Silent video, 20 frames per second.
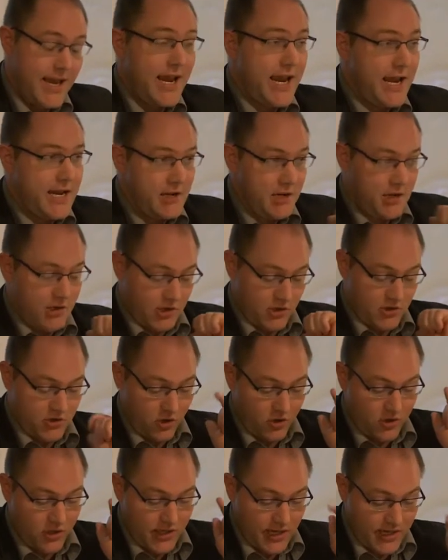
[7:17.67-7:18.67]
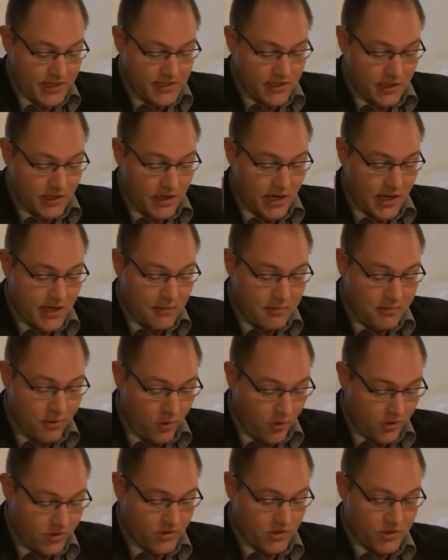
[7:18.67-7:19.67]
ended the circulation and
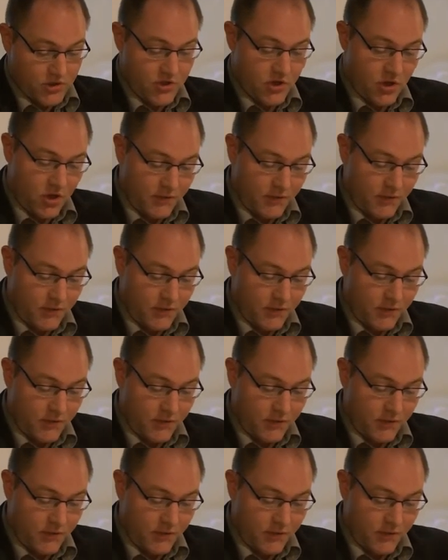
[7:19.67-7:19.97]
importance